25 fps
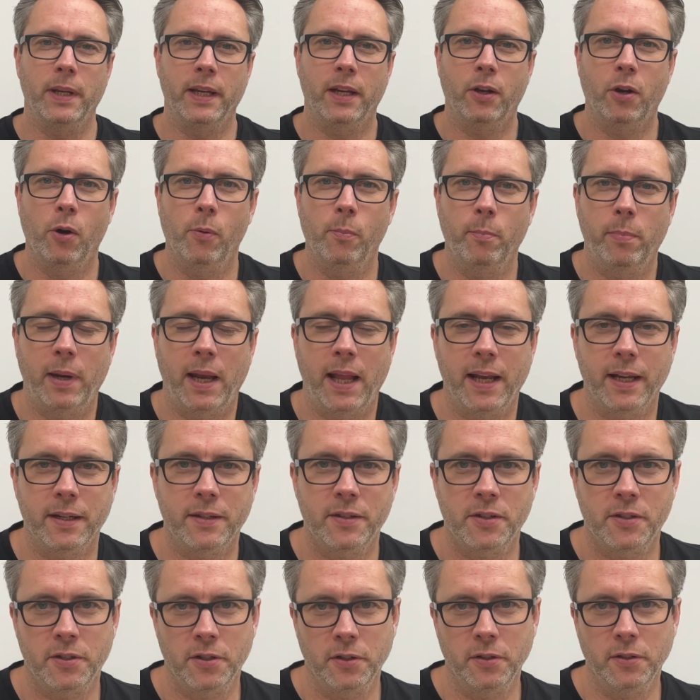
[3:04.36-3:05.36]

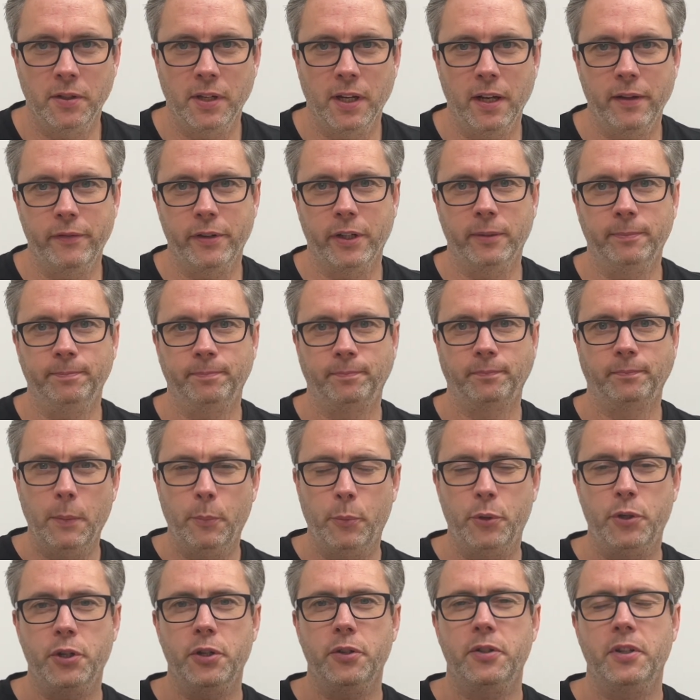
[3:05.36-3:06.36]
complex to deliver.
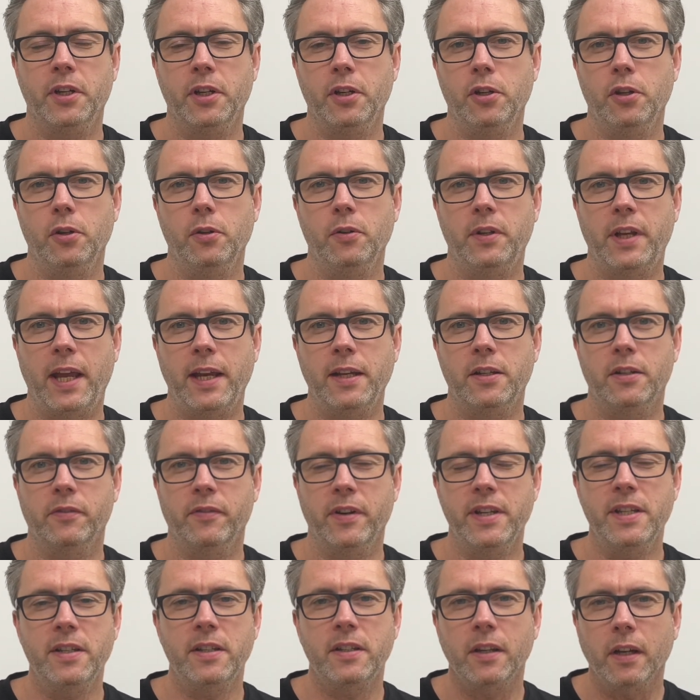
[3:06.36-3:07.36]
Producing new data
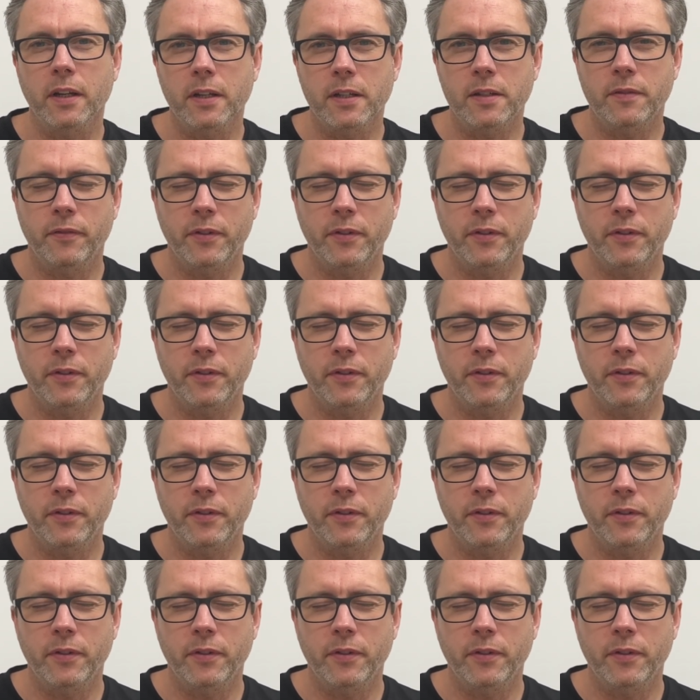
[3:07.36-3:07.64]
insights,